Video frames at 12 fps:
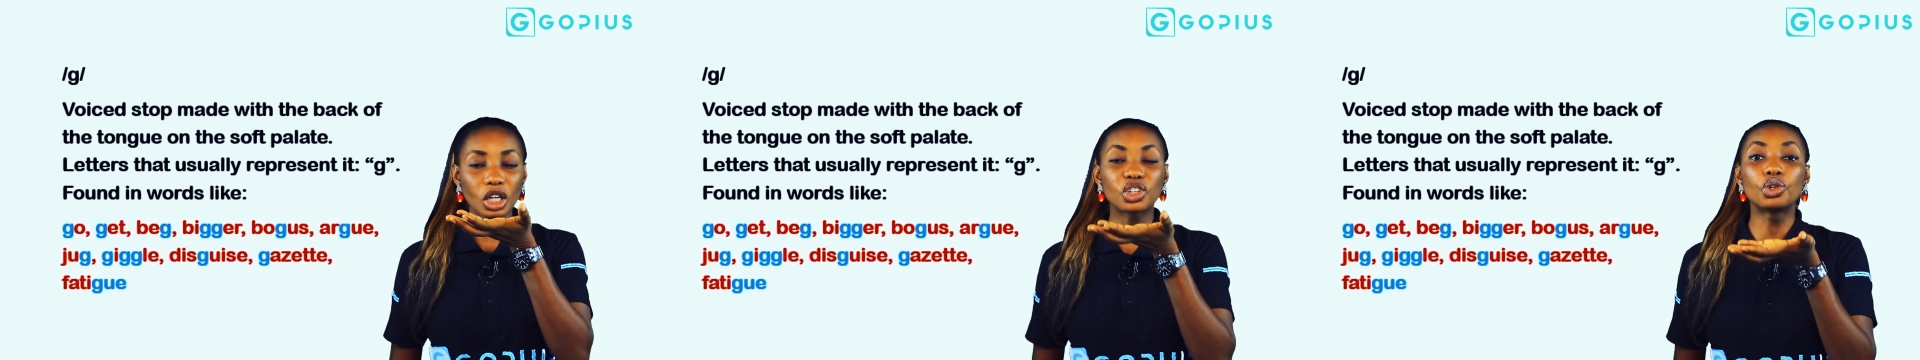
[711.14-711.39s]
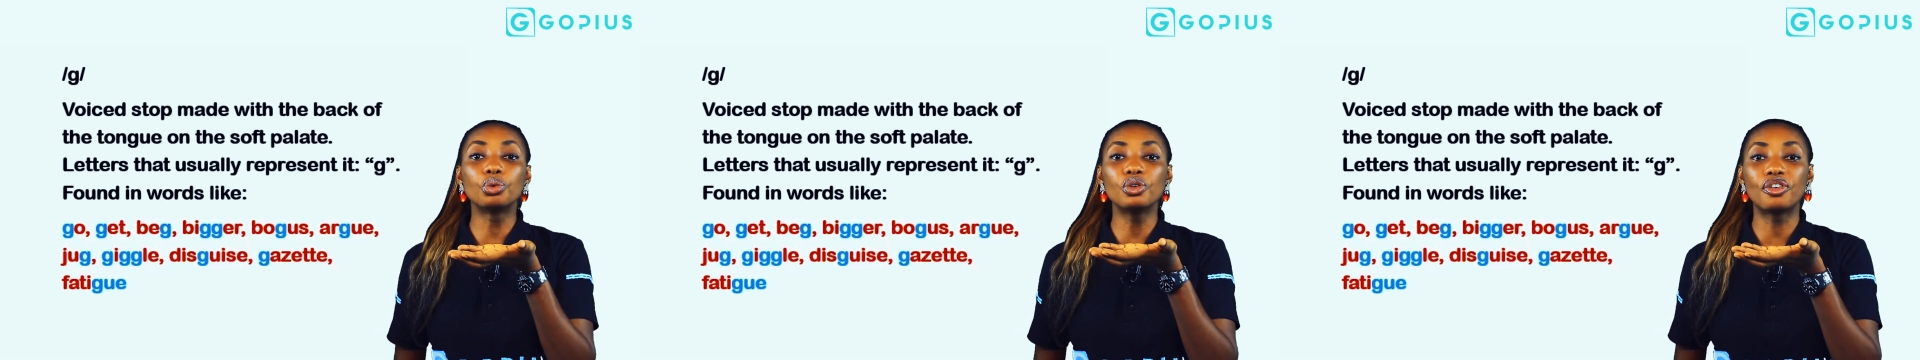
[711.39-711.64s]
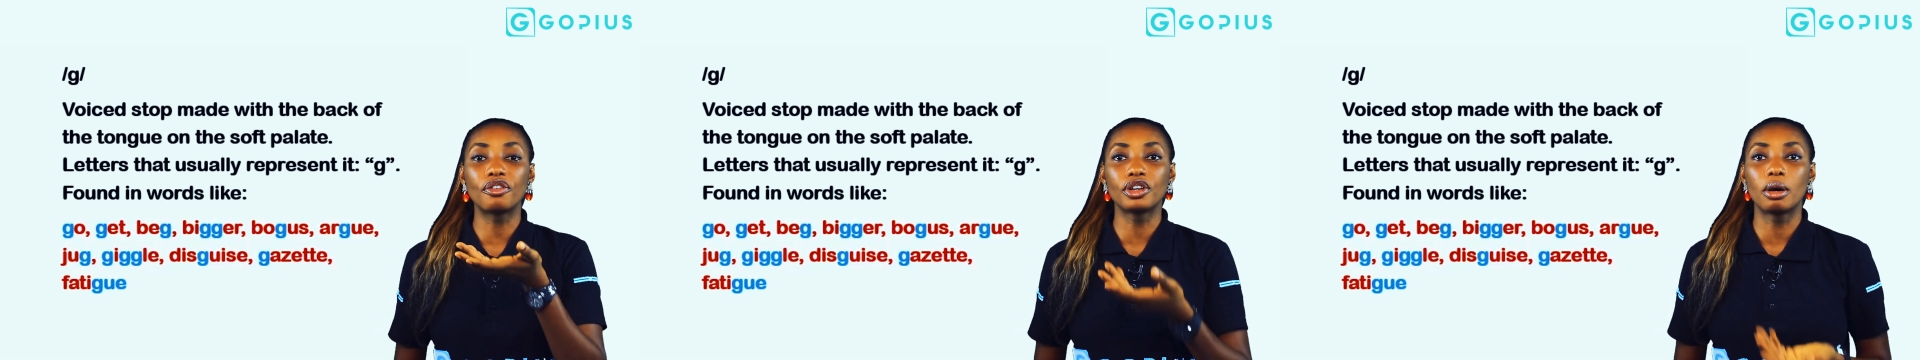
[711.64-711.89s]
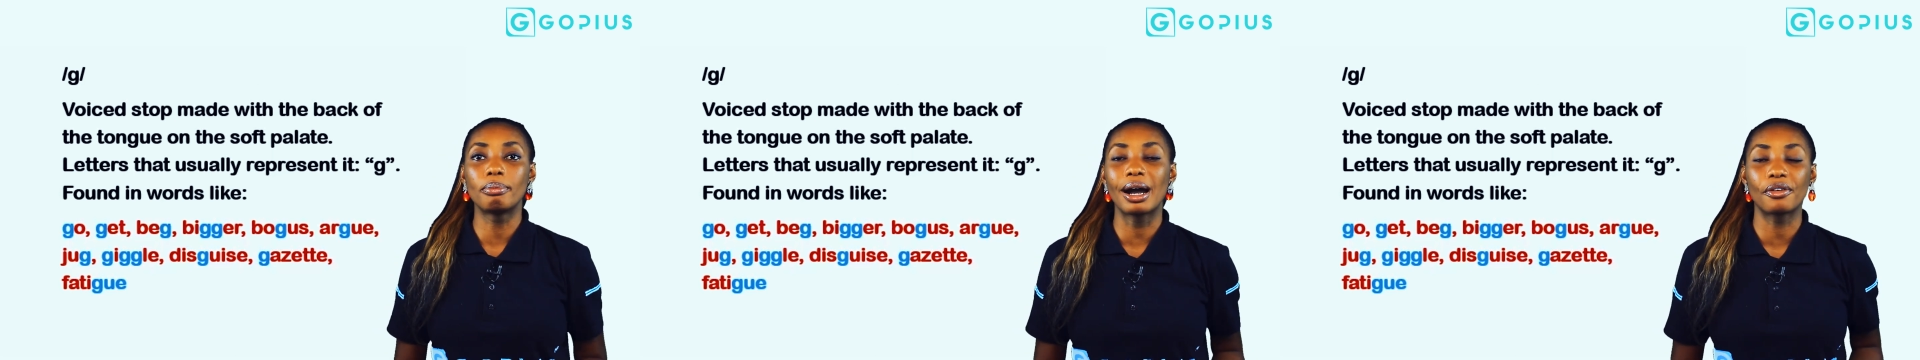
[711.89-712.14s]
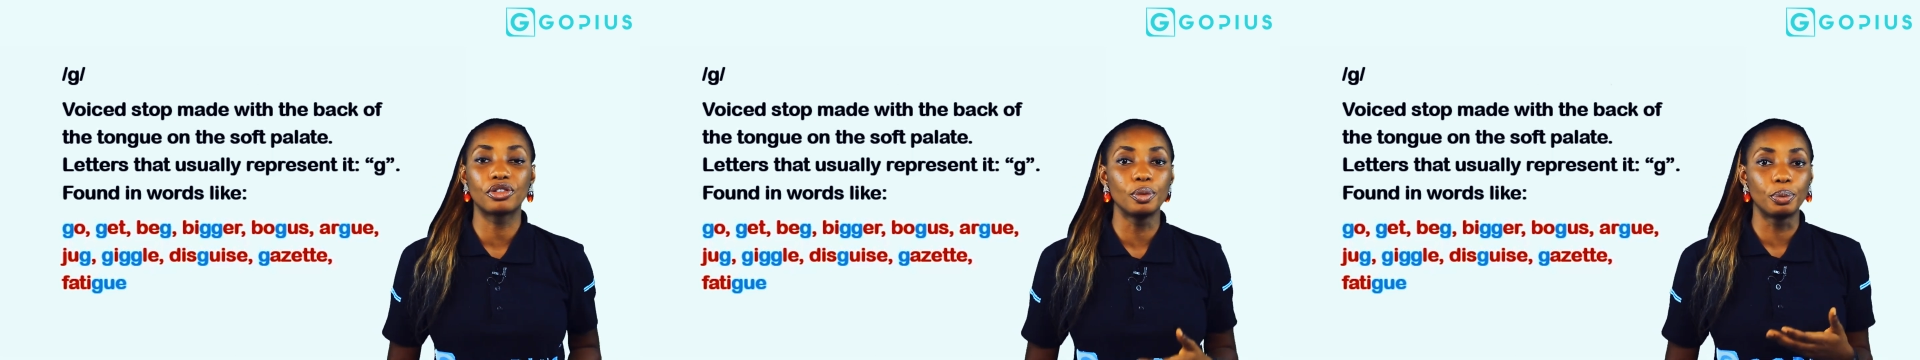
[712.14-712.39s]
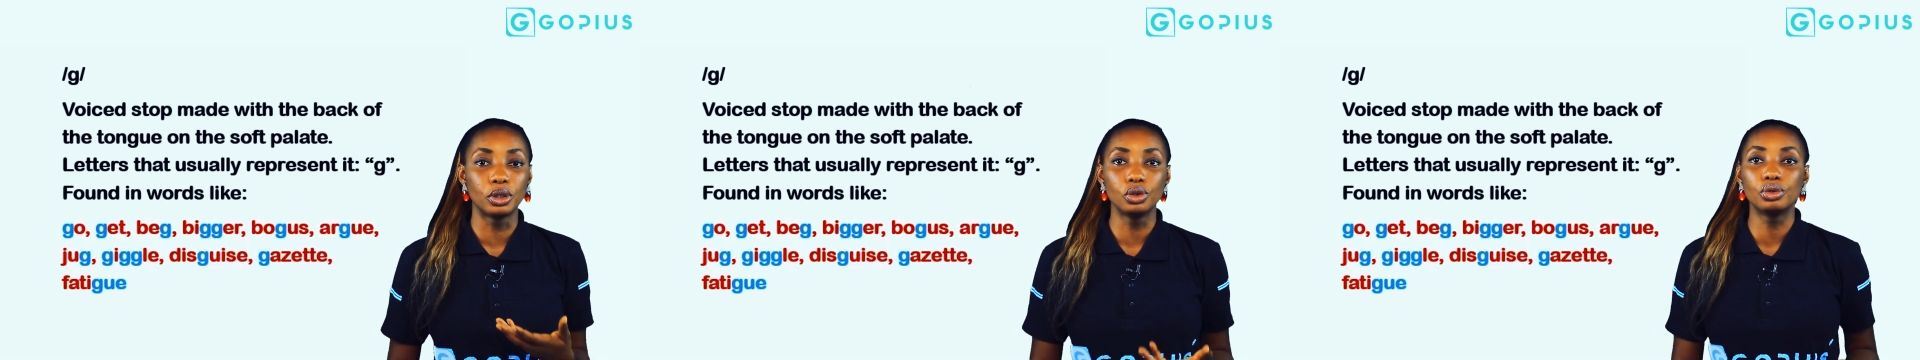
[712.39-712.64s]
the roof of your mouth to
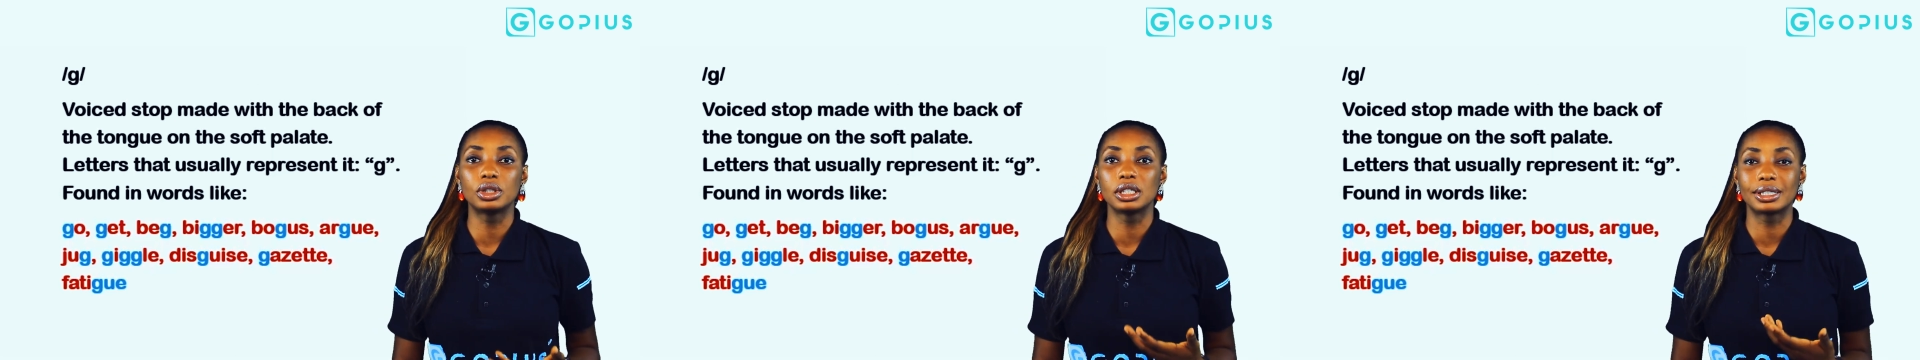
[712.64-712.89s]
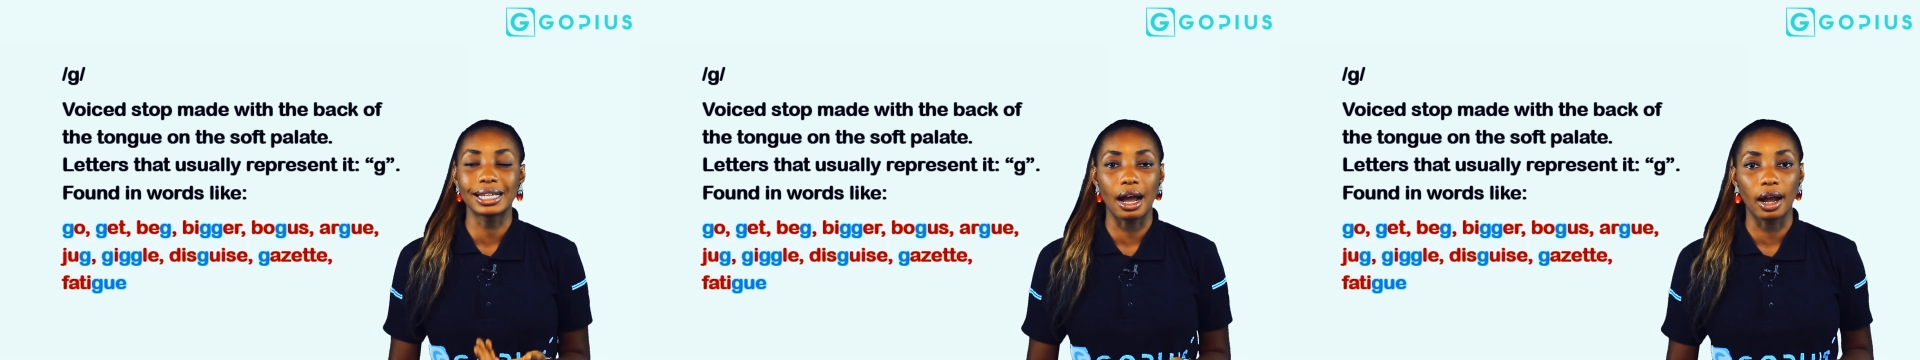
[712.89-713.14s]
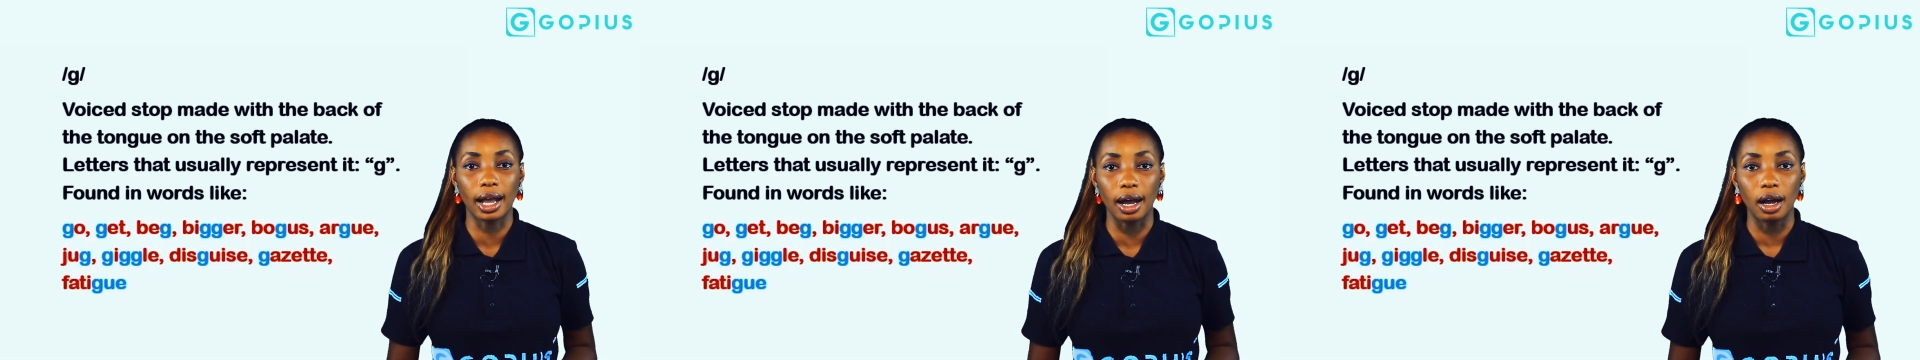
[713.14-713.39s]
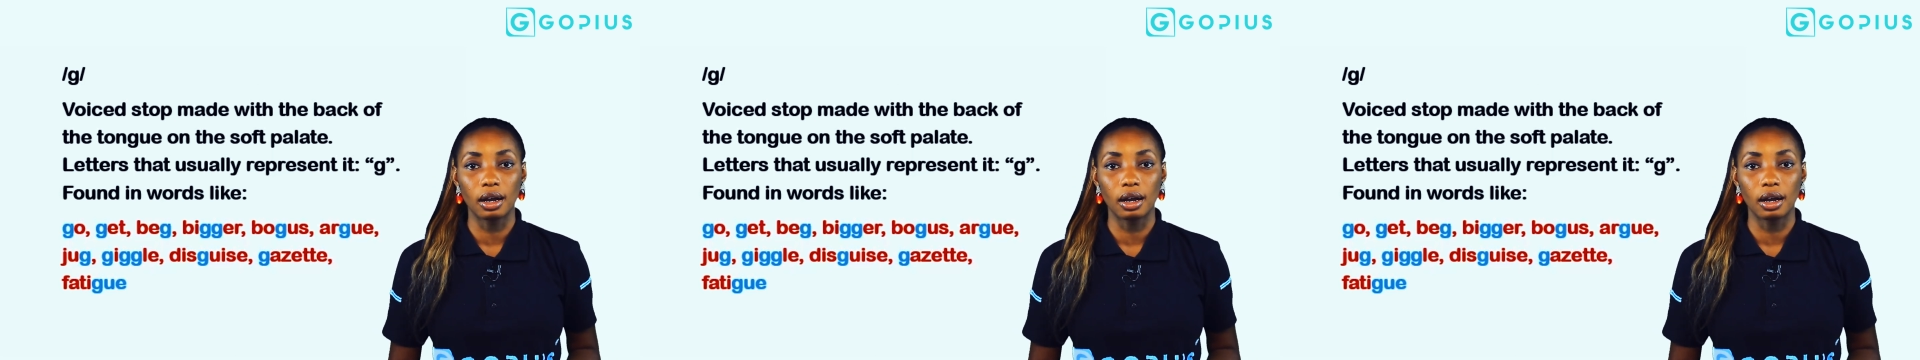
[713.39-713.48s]
produce this sound.